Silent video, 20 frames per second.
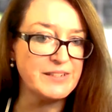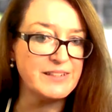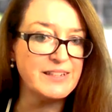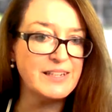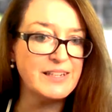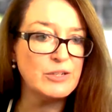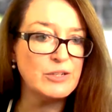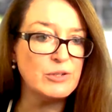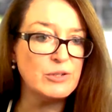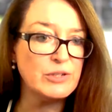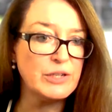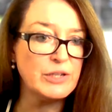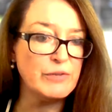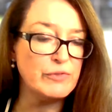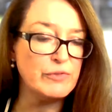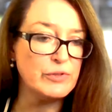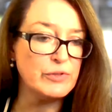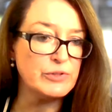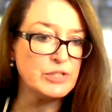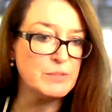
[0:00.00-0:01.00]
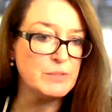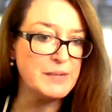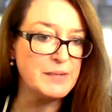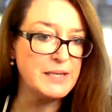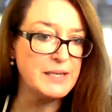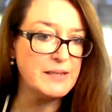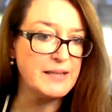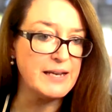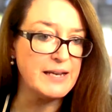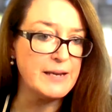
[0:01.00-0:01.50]
you're looking for to be
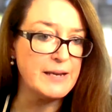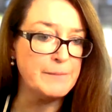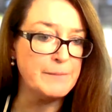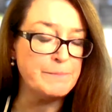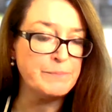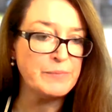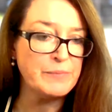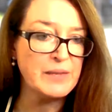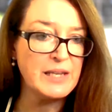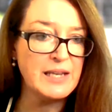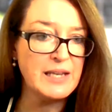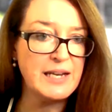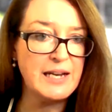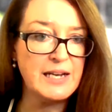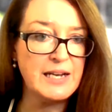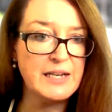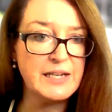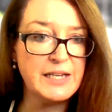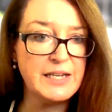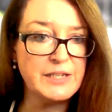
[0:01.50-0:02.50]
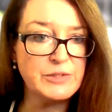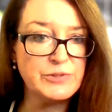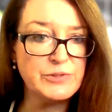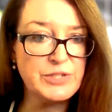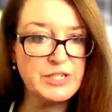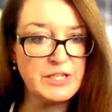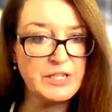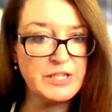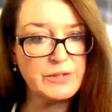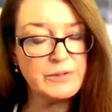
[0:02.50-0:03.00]
there. And also
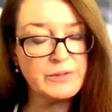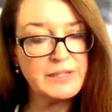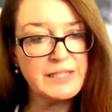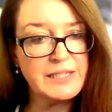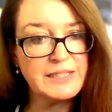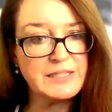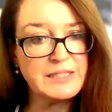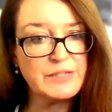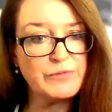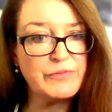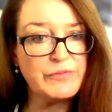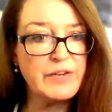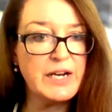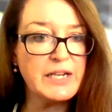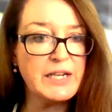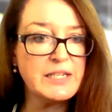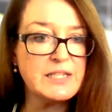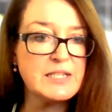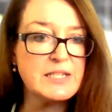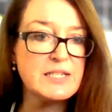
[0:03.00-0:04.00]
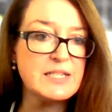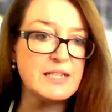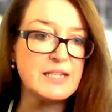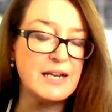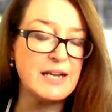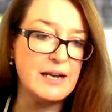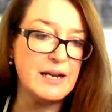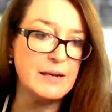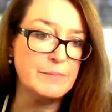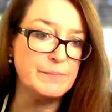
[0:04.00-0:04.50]
it defines
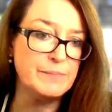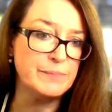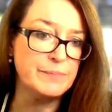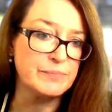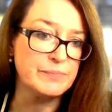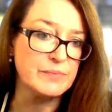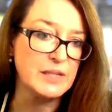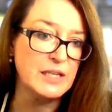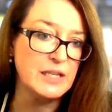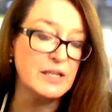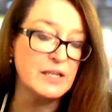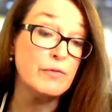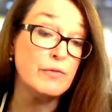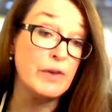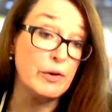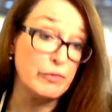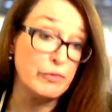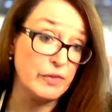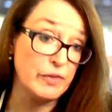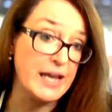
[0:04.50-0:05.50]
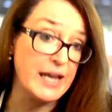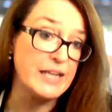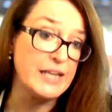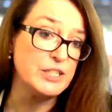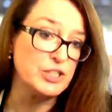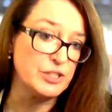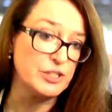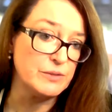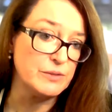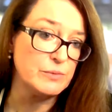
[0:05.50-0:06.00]

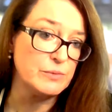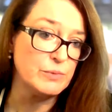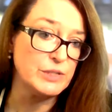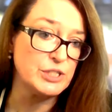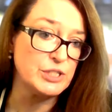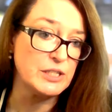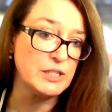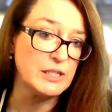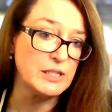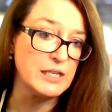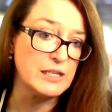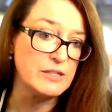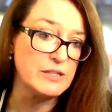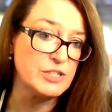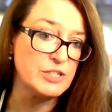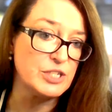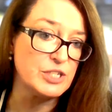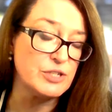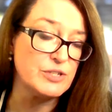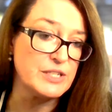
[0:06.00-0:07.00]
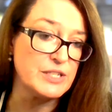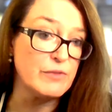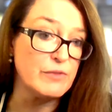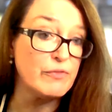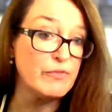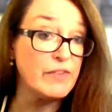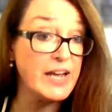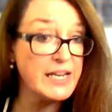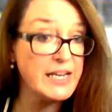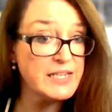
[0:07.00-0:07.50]
verification, which includes using the
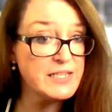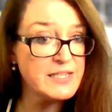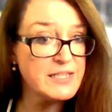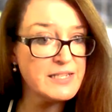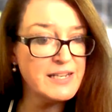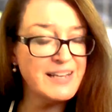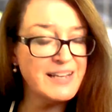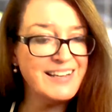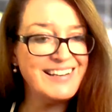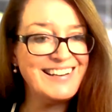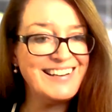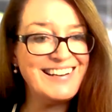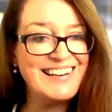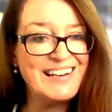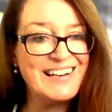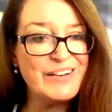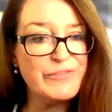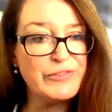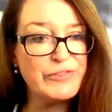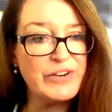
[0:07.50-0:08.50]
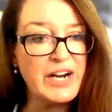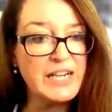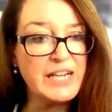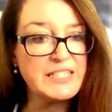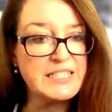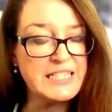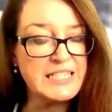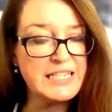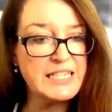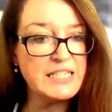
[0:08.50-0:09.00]
face for
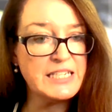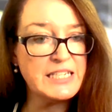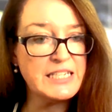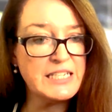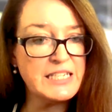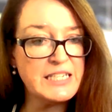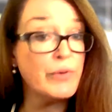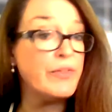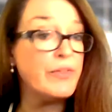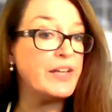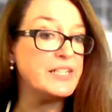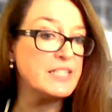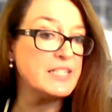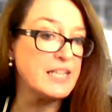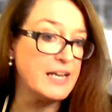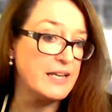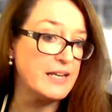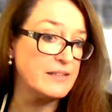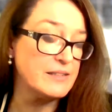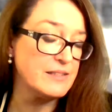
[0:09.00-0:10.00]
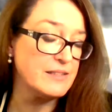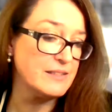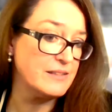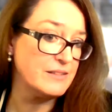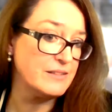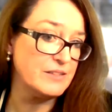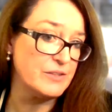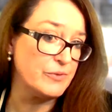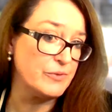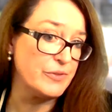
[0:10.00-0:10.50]
ID to authenticate
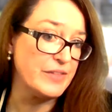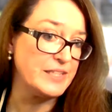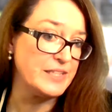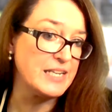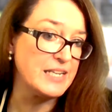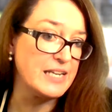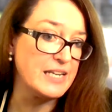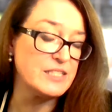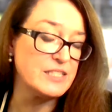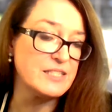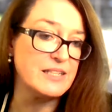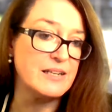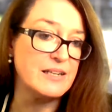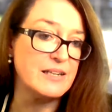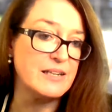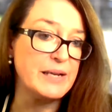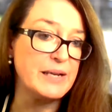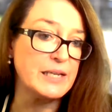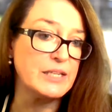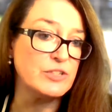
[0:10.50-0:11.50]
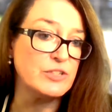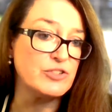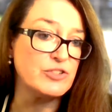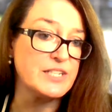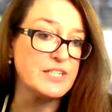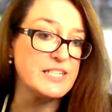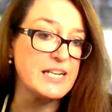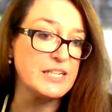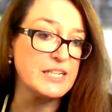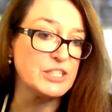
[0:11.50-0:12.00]
banking
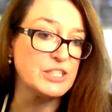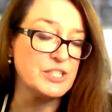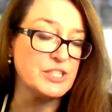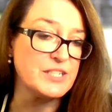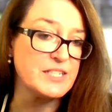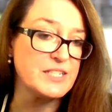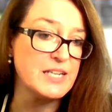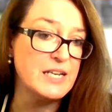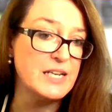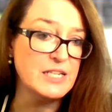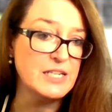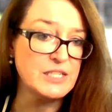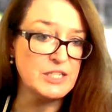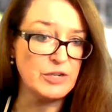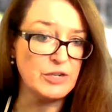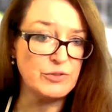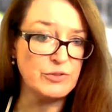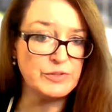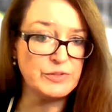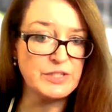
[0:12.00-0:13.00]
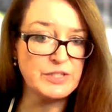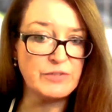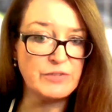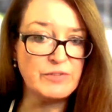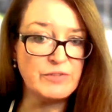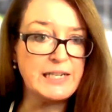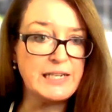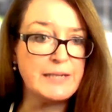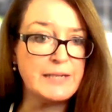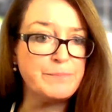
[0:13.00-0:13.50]
transactions. So
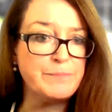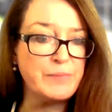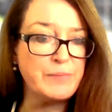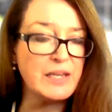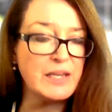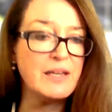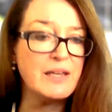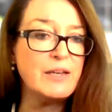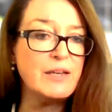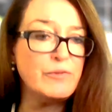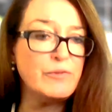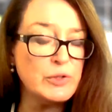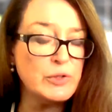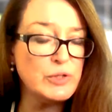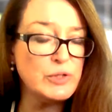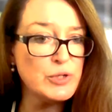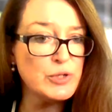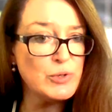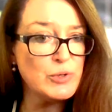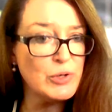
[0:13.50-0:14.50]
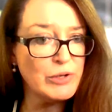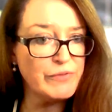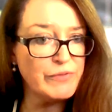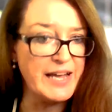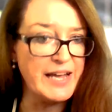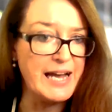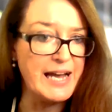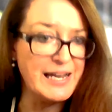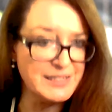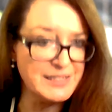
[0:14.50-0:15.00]
really, if you do all of that,